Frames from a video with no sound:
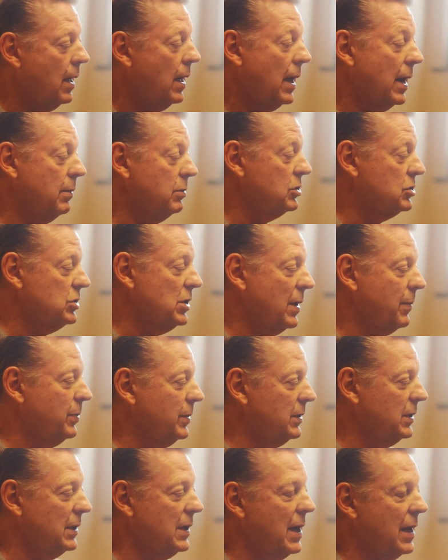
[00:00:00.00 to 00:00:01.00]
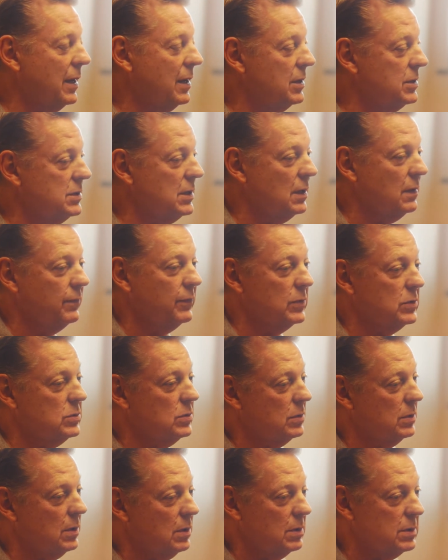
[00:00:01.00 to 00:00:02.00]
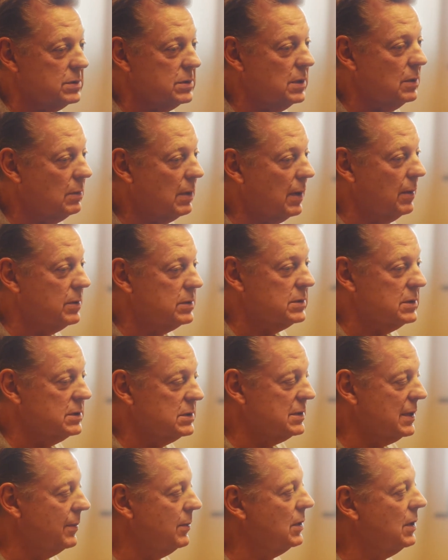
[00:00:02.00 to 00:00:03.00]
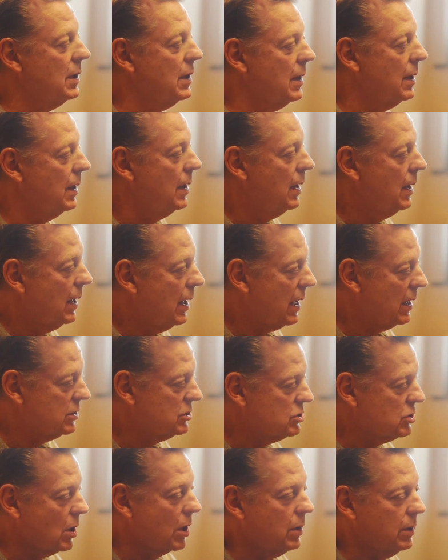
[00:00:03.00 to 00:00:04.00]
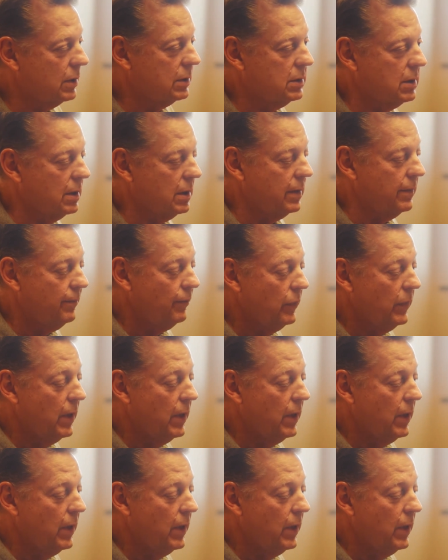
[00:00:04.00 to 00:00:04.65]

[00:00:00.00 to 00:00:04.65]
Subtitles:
I was chaplain at the county jail for 2 years. When I was in seminary, I saw it there.